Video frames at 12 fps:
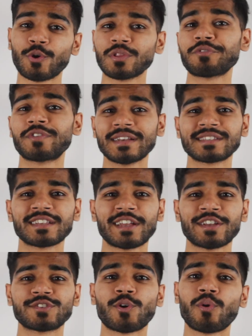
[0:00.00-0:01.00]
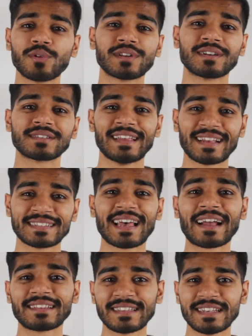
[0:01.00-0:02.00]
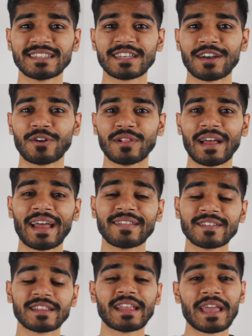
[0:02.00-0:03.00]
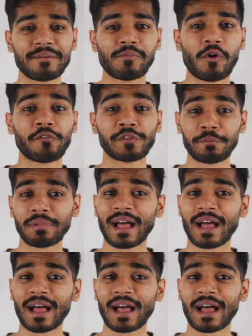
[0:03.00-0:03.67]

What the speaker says: the only reason he told us the exact detail and the name of the